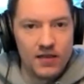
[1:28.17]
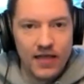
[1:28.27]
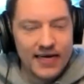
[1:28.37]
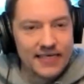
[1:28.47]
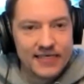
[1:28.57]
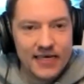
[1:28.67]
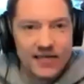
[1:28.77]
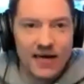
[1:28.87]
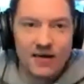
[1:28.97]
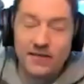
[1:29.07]
Like I said,
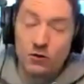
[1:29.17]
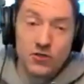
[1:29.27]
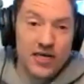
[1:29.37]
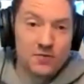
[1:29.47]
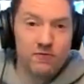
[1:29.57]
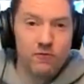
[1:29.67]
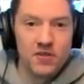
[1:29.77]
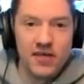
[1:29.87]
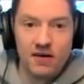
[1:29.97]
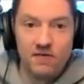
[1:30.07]
and I told you guys before
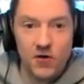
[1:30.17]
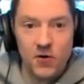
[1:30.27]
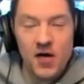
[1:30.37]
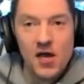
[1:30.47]
the interview,